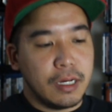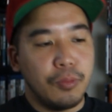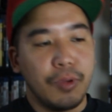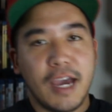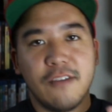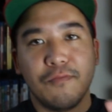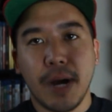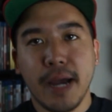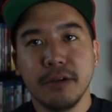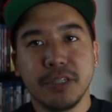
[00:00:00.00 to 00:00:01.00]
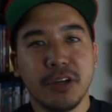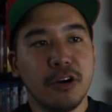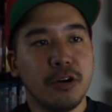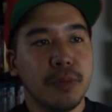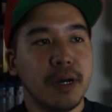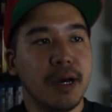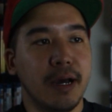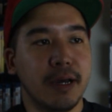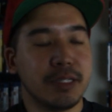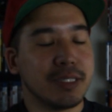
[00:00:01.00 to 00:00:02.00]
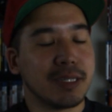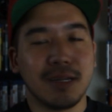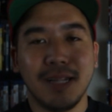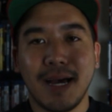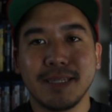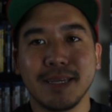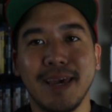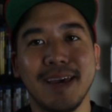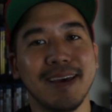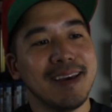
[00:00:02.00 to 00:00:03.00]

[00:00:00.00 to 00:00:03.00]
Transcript: up, we have Biodome, just a classic